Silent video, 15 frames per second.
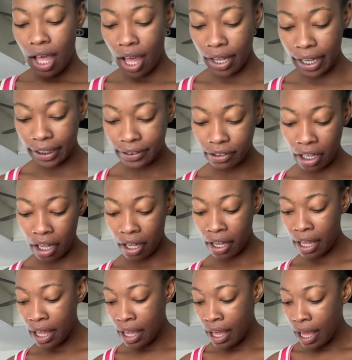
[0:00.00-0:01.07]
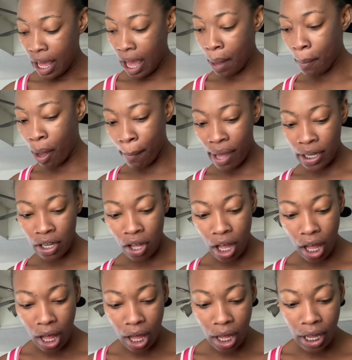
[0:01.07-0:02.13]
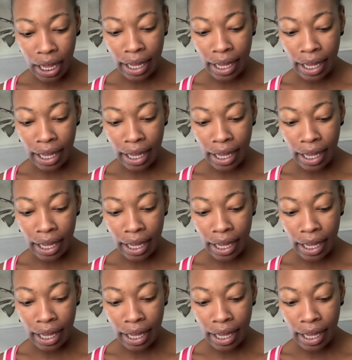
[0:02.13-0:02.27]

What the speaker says: Okay, so I'm on my little haul.